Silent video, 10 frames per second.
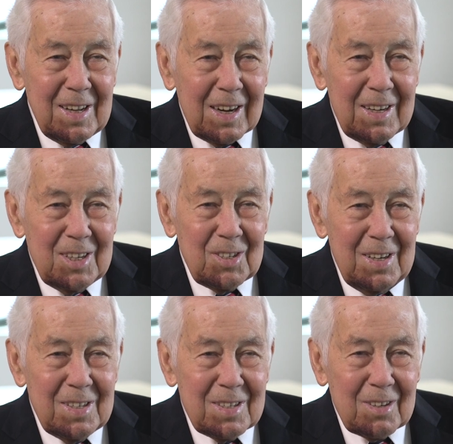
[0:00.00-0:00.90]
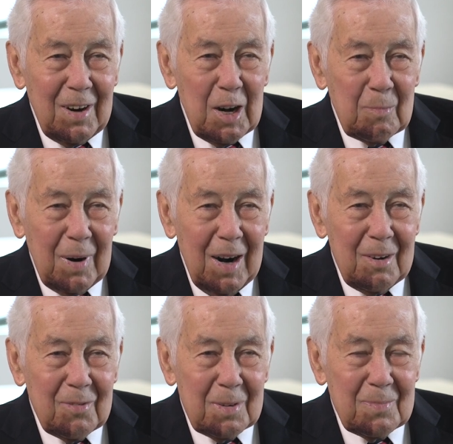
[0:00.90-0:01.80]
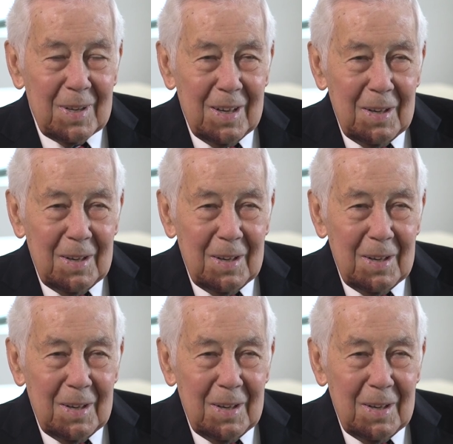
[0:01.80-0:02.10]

technicians, quite apart from